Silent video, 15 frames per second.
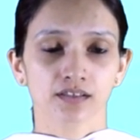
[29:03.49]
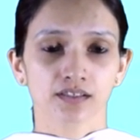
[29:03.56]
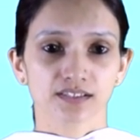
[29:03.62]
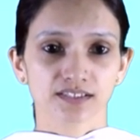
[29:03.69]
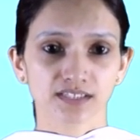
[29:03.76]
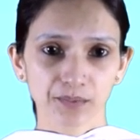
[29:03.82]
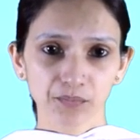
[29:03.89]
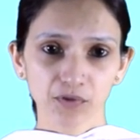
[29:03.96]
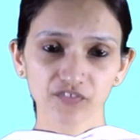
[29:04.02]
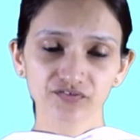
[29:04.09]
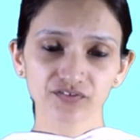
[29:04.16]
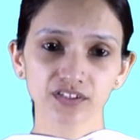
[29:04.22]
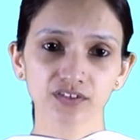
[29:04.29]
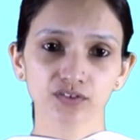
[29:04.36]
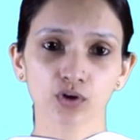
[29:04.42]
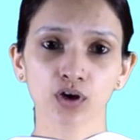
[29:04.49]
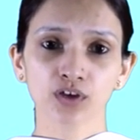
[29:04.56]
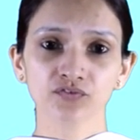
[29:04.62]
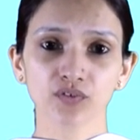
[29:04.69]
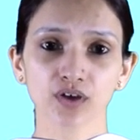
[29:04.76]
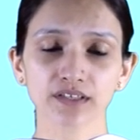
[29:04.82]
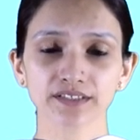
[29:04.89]
Some of the
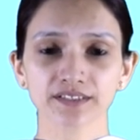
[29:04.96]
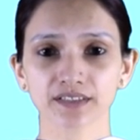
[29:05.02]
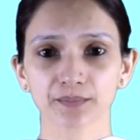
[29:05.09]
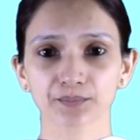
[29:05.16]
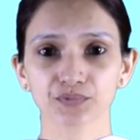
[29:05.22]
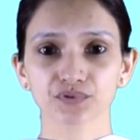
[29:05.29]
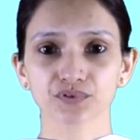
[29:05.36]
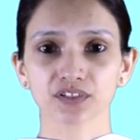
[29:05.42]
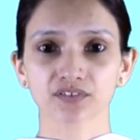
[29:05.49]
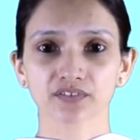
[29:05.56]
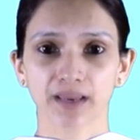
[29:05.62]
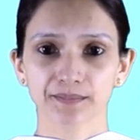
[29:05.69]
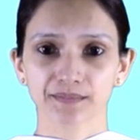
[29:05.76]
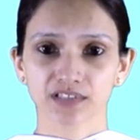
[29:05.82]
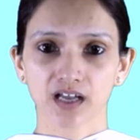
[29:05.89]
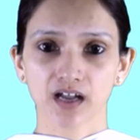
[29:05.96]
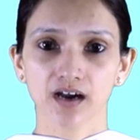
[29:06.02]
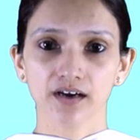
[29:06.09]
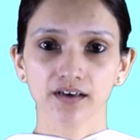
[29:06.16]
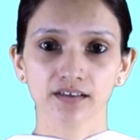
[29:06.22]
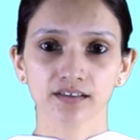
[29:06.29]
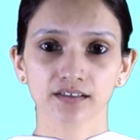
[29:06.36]
non-violent computer crimes
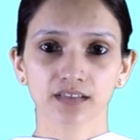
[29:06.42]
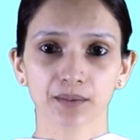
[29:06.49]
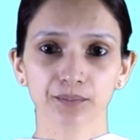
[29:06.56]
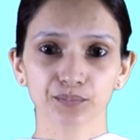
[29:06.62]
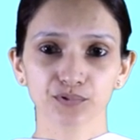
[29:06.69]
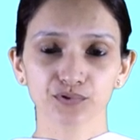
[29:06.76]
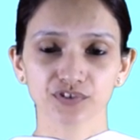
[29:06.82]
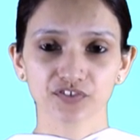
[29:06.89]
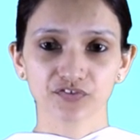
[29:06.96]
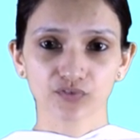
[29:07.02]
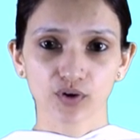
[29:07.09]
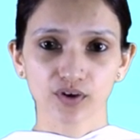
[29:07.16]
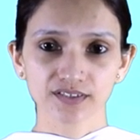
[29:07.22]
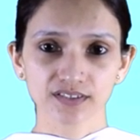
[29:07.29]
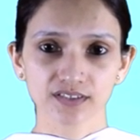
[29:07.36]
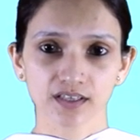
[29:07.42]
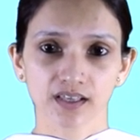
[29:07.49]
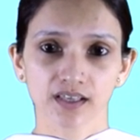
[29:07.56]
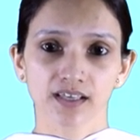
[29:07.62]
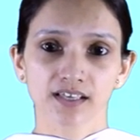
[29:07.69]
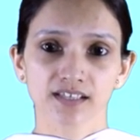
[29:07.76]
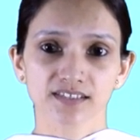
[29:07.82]
are computer frauds,
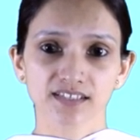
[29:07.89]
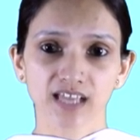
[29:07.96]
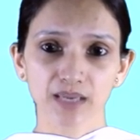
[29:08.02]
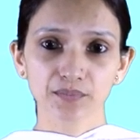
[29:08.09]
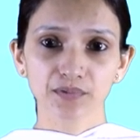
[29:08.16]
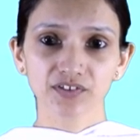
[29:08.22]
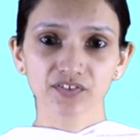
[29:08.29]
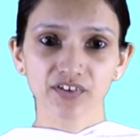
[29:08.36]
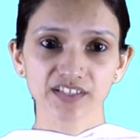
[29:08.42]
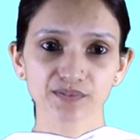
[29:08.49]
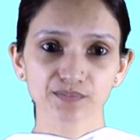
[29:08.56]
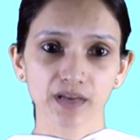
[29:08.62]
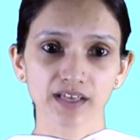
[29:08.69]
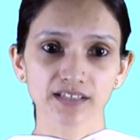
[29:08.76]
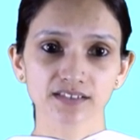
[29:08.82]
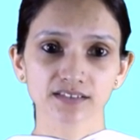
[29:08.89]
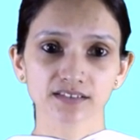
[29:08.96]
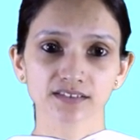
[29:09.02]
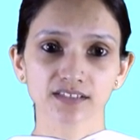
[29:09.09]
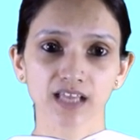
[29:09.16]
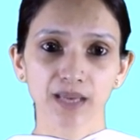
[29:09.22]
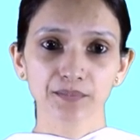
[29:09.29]
cyber trespass,
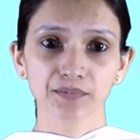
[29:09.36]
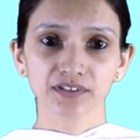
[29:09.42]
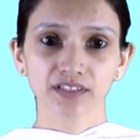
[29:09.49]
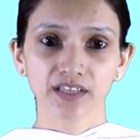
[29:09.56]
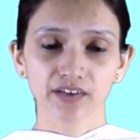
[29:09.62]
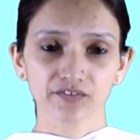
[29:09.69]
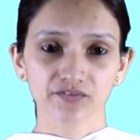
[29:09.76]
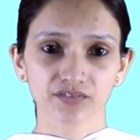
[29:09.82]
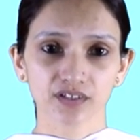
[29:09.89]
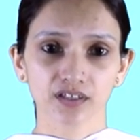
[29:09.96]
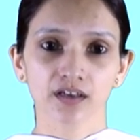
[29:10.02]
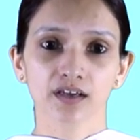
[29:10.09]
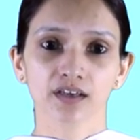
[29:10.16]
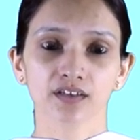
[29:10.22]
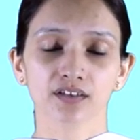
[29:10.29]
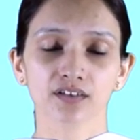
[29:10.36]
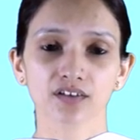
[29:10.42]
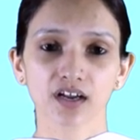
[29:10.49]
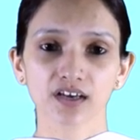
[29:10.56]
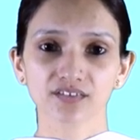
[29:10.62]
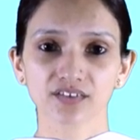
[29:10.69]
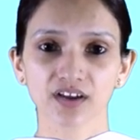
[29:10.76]
cyber theft,
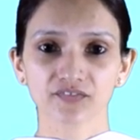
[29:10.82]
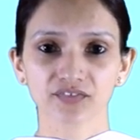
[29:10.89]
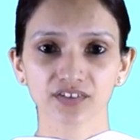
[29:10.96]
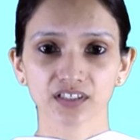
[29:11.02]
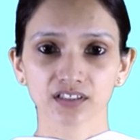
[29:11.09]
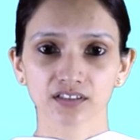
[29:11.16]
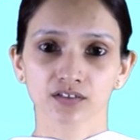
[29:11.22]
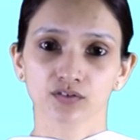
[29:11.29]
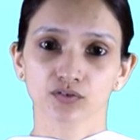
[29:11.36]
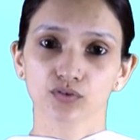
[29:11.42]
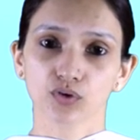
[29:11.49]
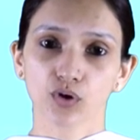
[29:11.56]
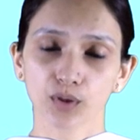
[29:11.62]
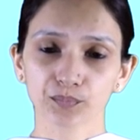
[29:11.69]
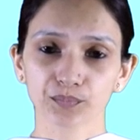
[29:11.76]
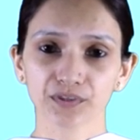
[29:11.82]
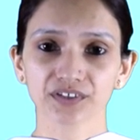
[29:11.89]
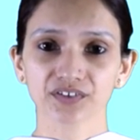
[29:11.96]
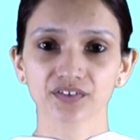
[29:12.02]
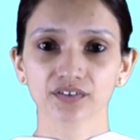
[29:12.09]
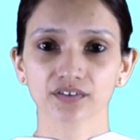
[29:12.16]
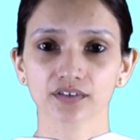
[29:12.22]
drug trafficking,
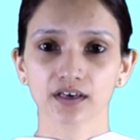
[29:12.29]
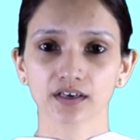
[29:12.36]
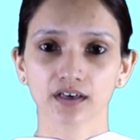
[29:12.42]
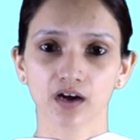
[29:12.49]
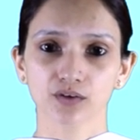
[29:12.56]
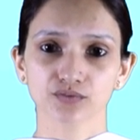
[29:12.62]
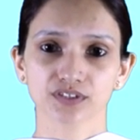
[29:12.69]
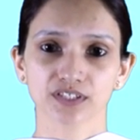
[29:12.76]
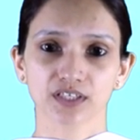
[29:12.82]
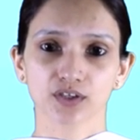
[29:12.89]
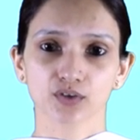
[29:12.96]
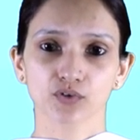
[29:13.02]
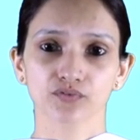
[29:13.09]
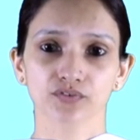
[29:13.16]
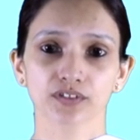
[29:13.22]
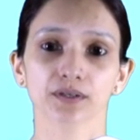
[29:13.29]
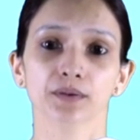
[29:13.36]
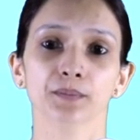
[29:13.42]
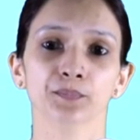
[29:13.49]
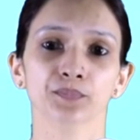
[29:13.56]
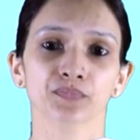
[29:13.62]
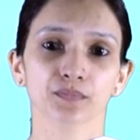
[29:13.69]
corporate account takeover,
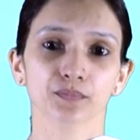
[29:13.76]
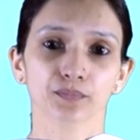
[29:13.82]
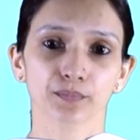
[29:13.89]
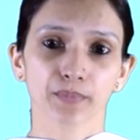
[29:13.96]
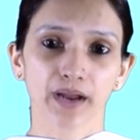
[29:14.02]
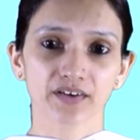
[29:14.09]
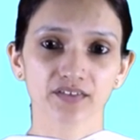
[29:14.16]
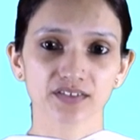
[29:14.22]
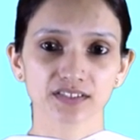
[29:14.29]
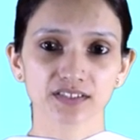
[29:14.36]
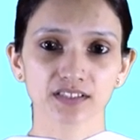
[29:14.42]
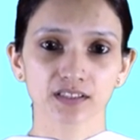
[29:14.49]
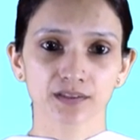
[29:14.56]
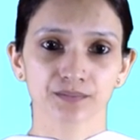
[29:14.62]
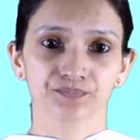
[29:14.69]
piracy,